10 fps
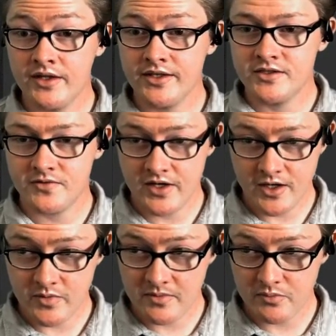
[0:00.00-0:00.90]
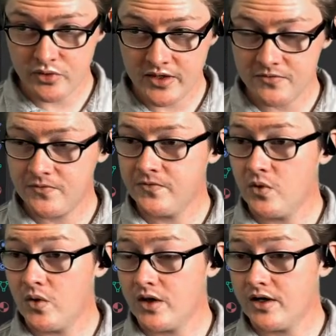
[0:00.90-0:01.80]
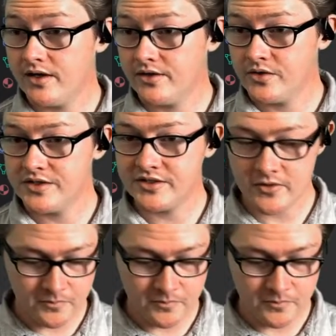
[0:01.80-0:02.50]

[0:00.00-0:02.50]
maybe 0.4 or so.